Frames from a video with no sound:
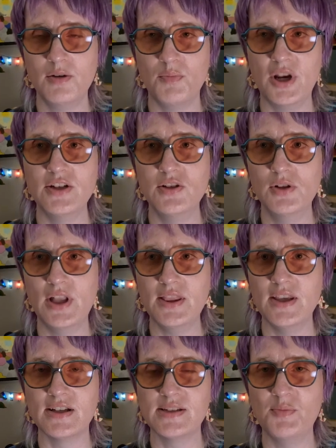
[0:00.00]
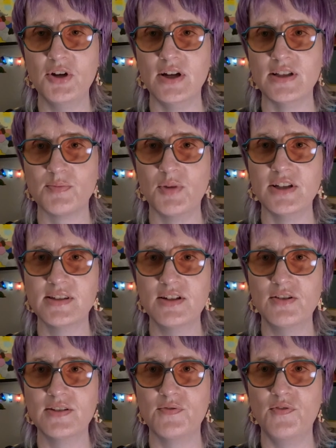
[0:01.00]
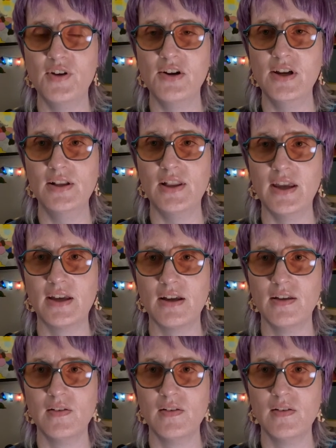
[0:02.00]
but I do like the experience, but it still is very like,